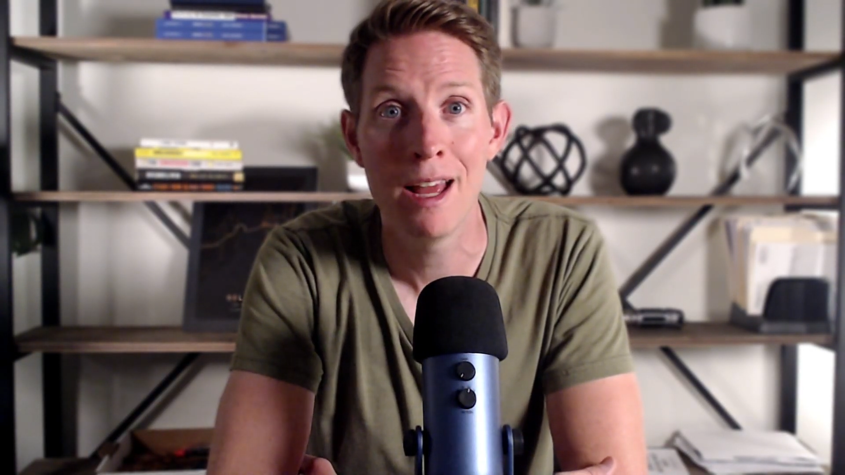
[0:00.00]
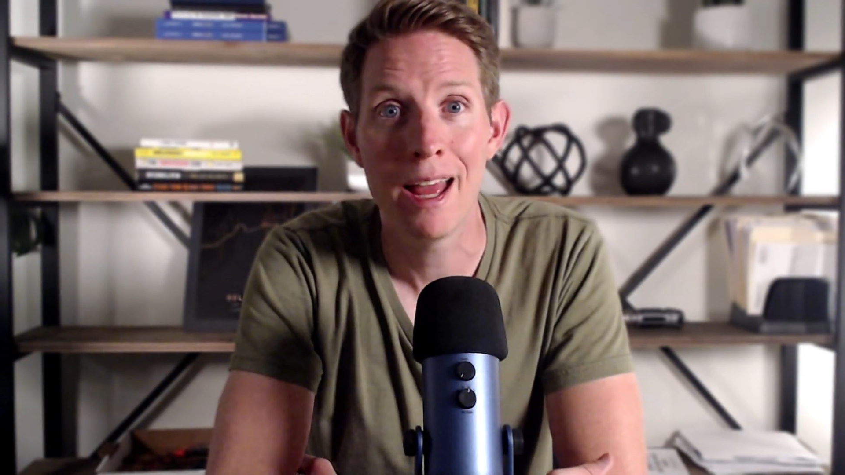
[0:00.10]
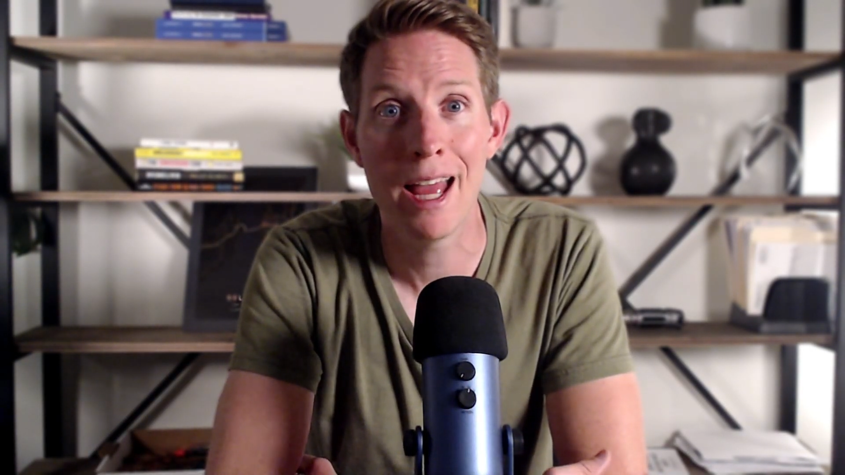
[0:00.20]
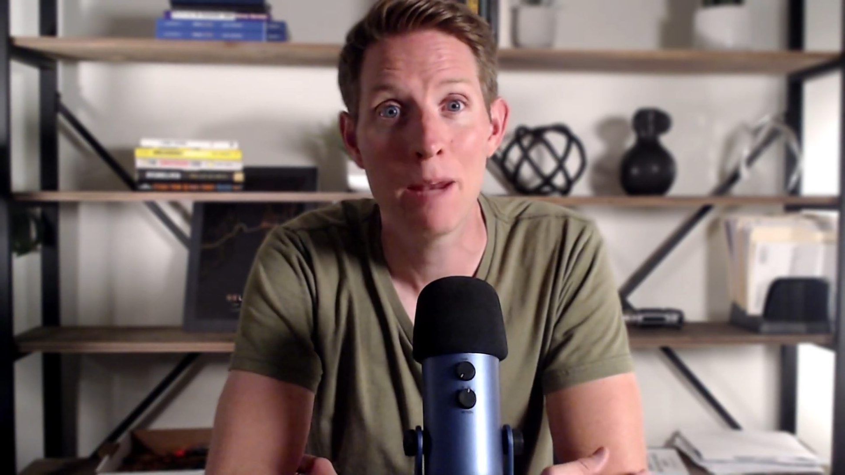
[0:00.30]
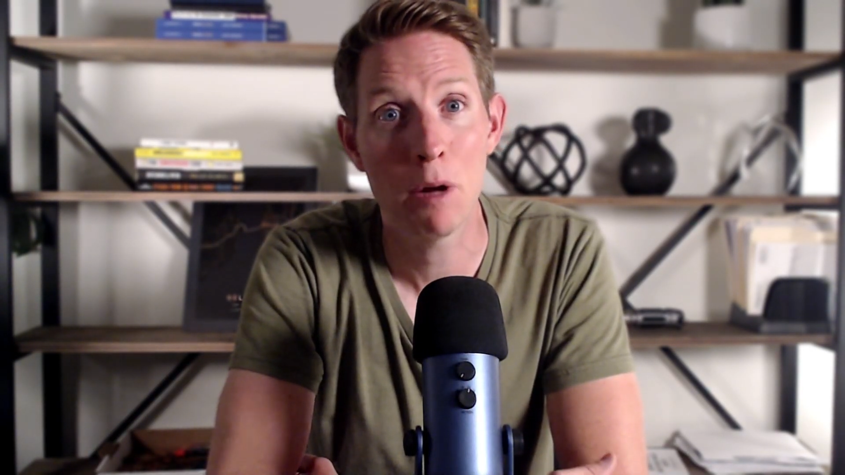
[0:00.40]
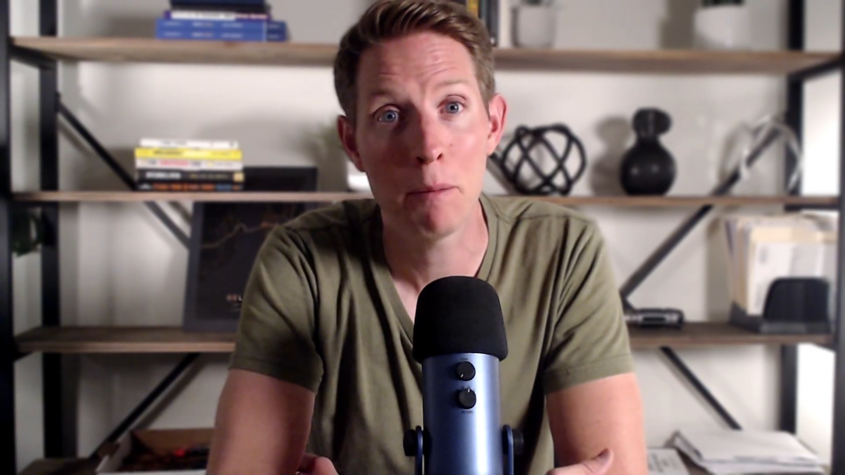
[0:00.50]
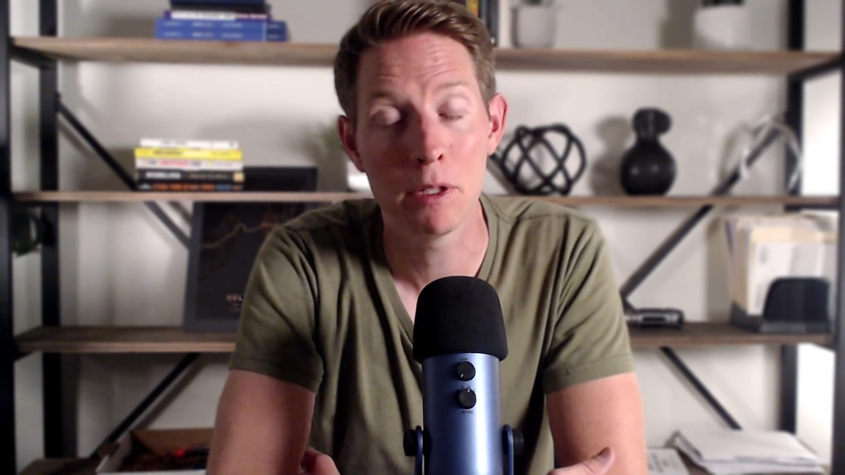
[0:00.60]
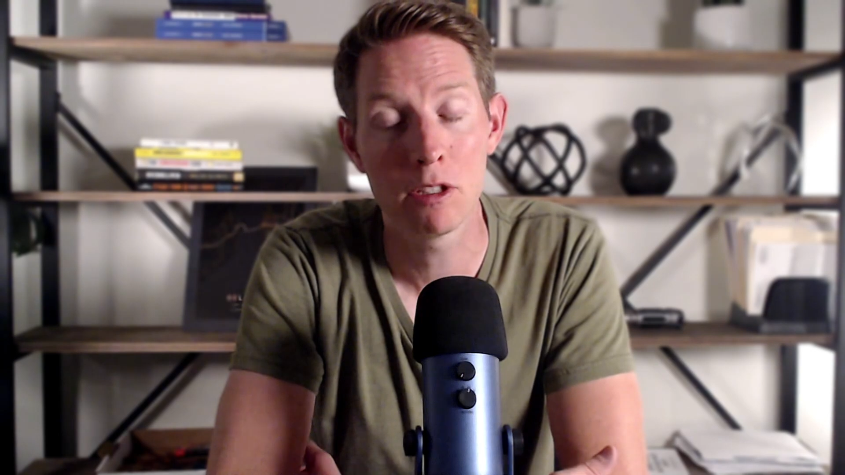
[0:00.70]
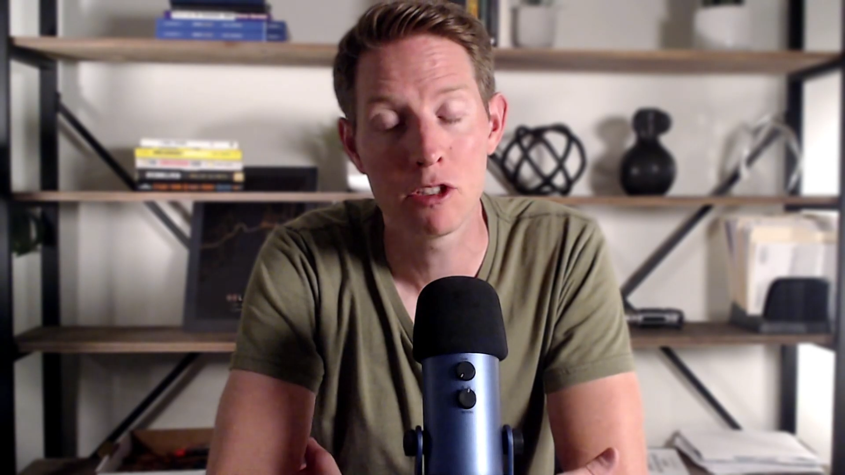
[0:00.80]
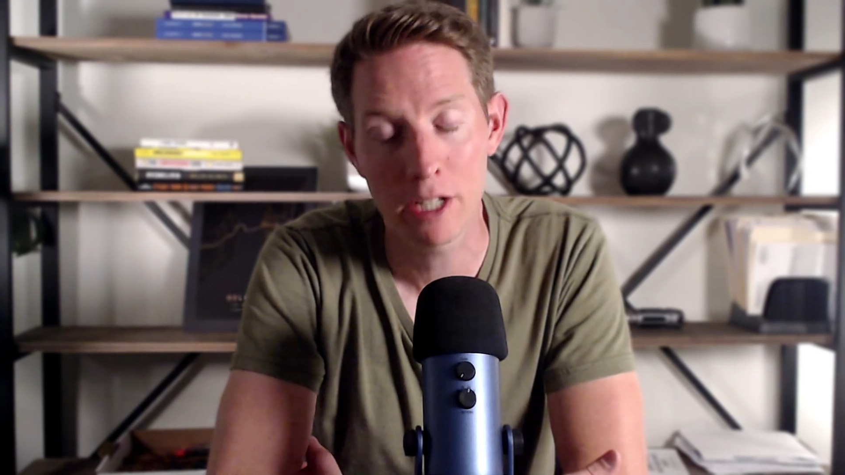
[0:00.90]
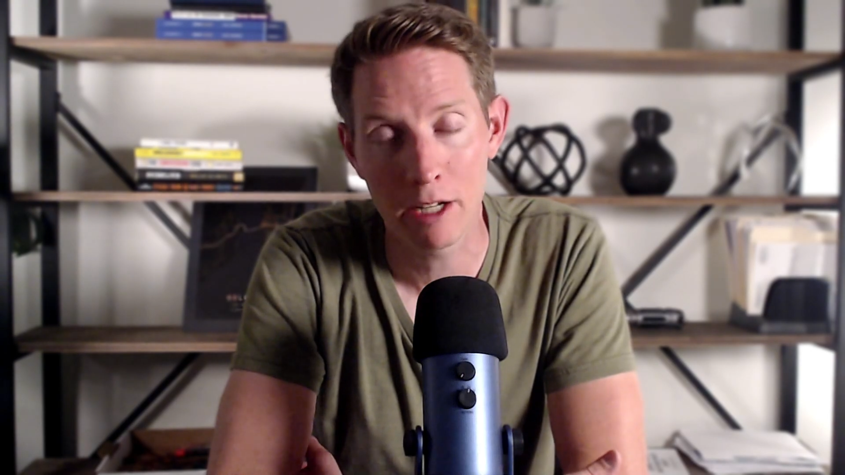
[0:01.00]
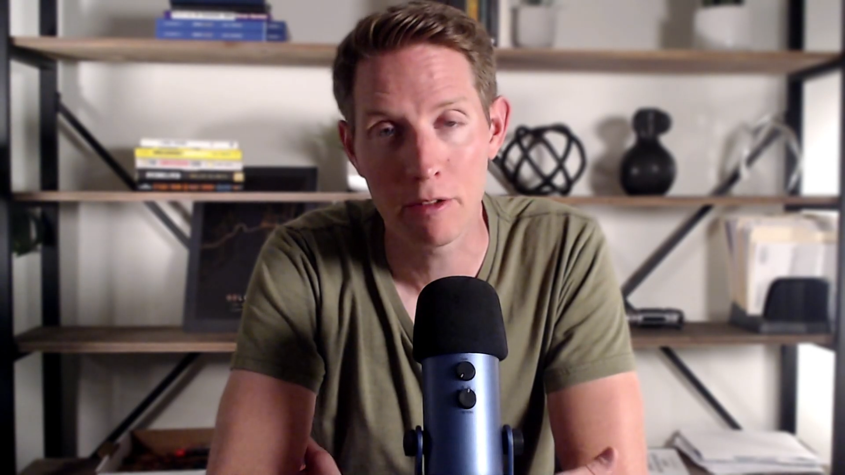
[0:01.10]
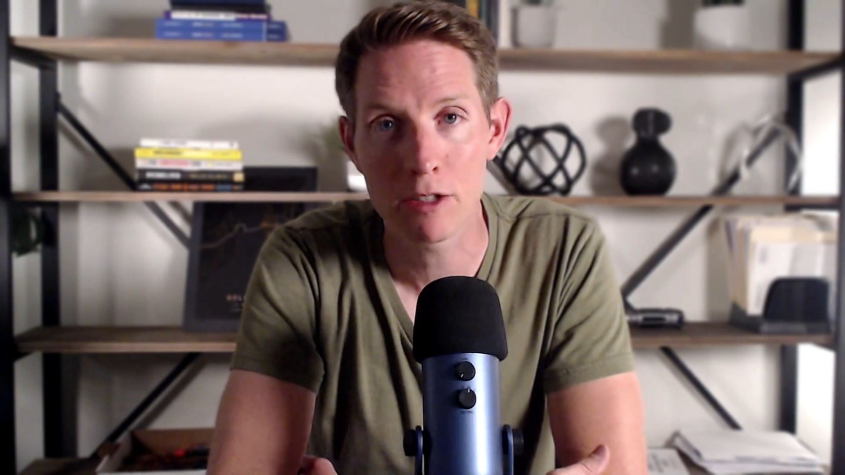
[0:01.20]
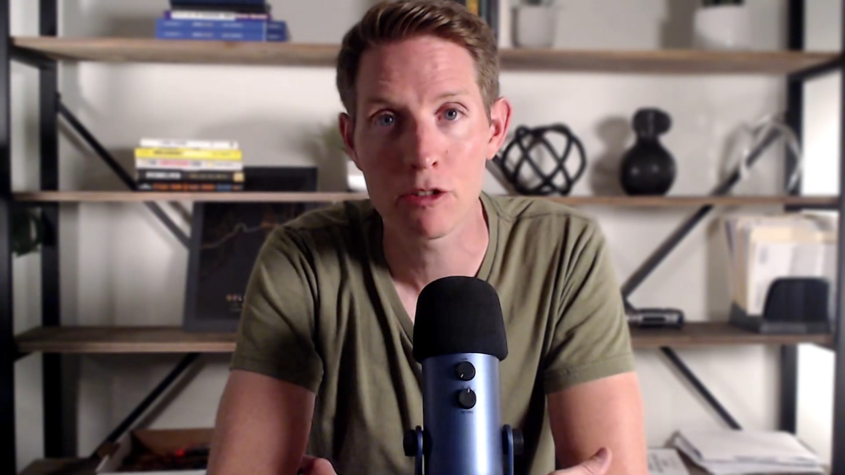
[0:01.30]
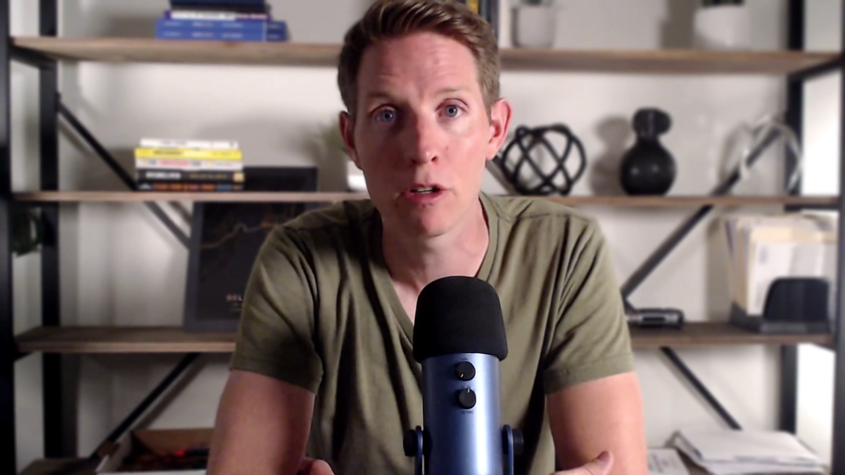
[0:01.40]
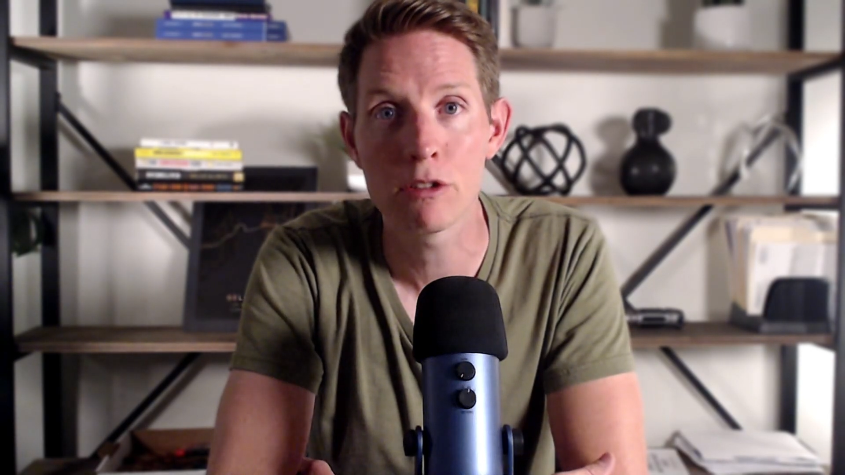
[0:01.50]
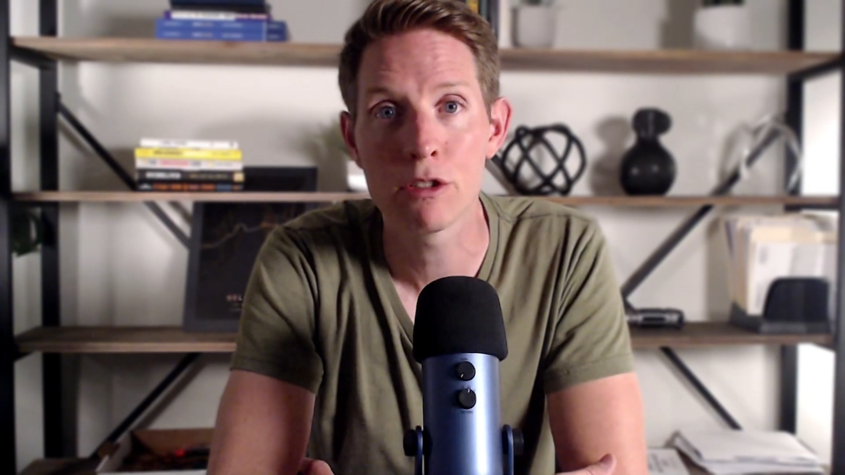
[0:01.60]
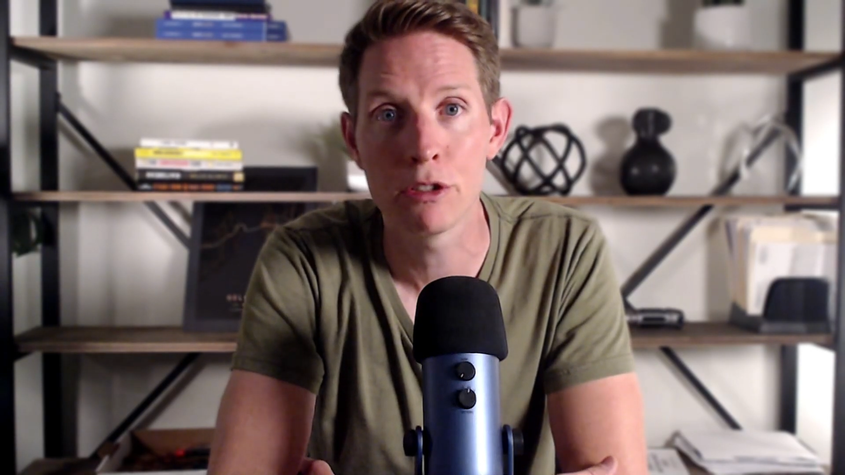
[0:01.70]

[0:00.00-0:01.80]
and popular chain restaurants